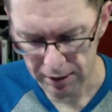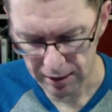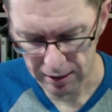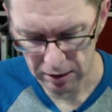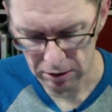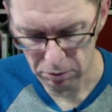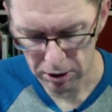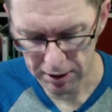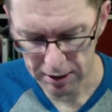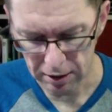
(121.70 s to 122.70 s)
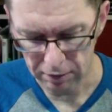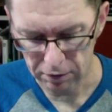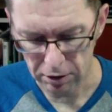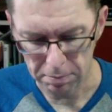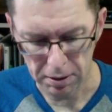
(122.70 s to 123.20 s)
the wire to go
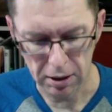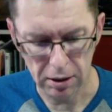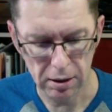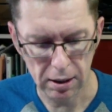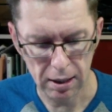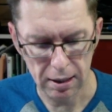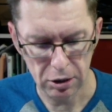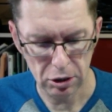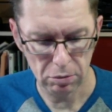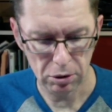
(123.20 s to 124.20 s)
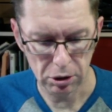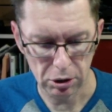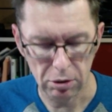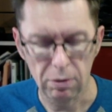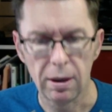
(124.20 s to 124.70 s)
through, because unless you want
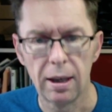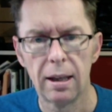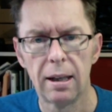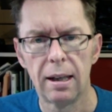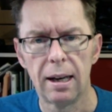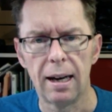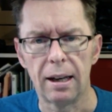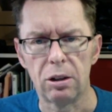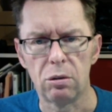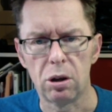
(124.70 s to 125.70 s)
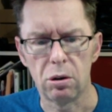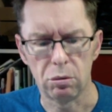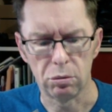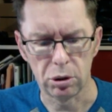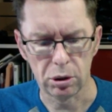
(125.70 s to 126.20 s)
to hack your
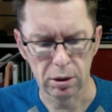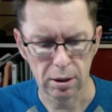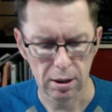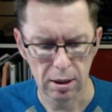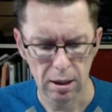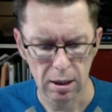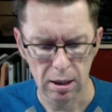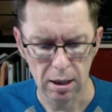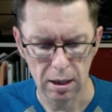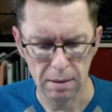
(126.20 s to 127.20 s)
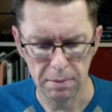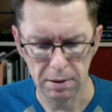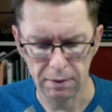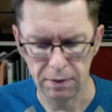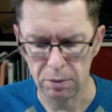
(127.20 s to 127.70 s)
goggles
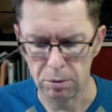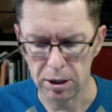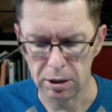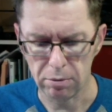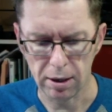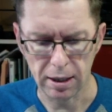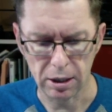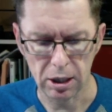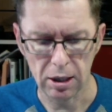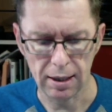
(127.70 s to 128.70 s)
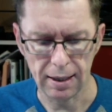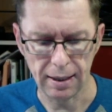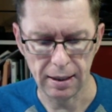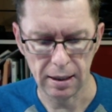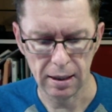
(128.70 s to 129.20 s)
for the wire to run it
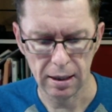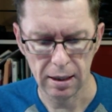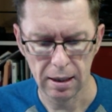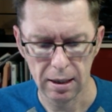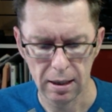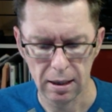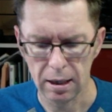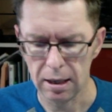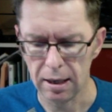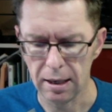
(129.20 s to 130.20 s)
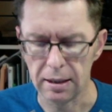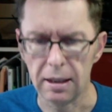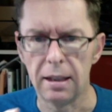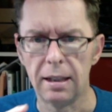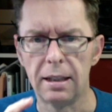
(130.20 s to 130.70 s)
internally, it's
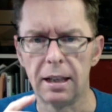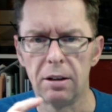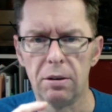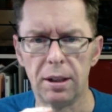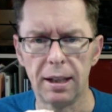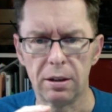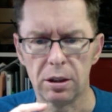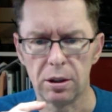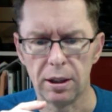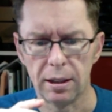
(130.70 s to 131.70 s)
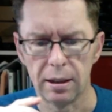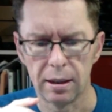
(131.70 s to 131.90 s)
going to need to go on the outside.